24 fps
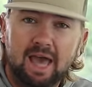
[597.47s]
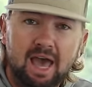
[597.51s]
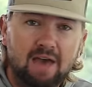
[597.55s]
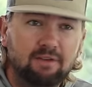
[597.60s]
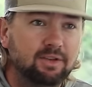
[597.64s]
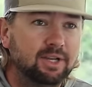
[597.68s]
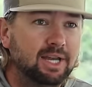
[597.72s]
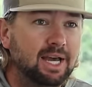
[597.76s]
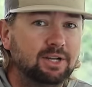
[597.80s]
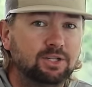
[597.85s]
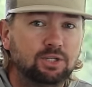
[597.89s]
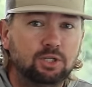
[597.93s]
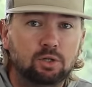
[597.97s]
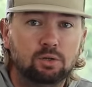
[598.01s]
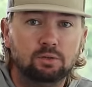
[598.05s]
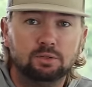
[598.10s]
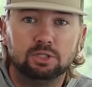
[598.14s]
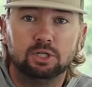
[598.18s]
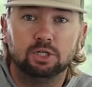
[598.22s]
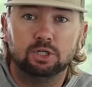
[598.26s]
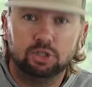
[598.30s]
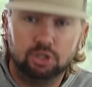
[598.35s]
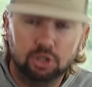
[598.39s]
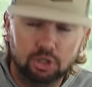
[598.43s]
Haven't got to
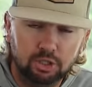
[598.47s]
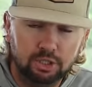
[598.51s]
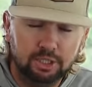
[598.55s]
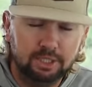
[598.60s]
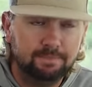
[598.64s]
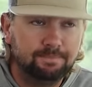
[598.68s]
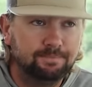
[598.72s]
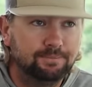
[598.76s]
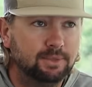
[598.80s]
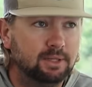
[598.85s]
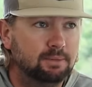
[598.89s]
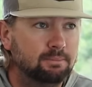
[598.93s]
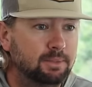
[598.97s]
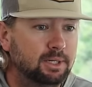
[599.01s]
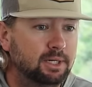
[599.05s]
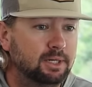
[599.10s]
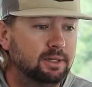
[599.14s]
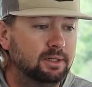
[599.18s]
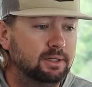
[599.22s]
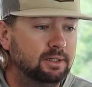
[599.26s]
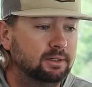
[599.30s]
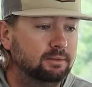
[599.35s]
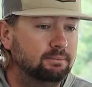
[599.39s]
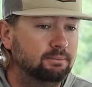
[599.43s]
use it a ton,
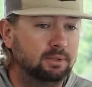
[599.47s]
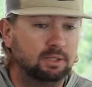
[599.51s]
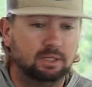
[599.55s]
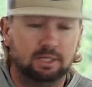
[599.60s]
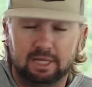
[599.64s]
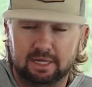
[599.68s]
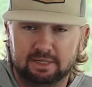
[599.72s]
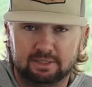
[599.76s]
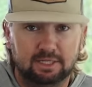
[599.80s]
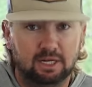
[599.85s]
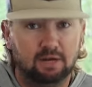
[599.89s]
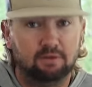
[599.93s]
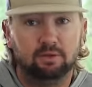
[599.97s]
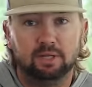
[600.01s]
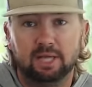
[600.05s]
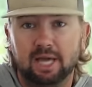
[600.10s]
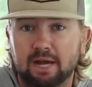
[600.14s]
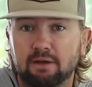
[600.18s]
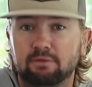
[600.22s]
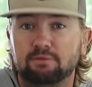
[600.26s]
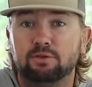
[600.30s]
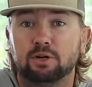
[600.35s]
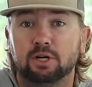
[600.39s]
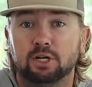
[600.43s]
but like I said, I only
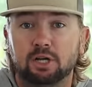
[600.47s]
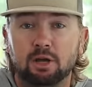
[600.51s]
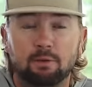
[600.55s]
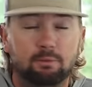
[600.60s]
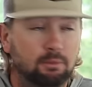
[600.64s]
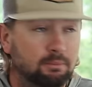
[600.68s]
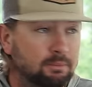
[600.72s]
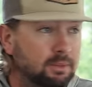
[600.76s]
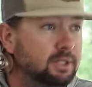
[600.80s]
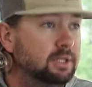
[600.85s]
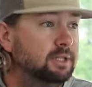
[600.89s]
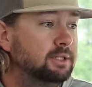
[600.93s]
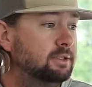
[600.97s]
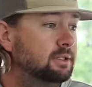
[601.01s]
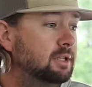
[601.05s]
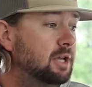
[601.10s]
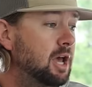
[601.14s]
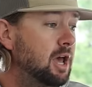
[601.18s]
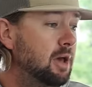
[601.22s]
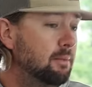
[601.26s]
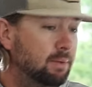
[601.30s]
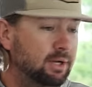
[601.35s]
had them for a couple months.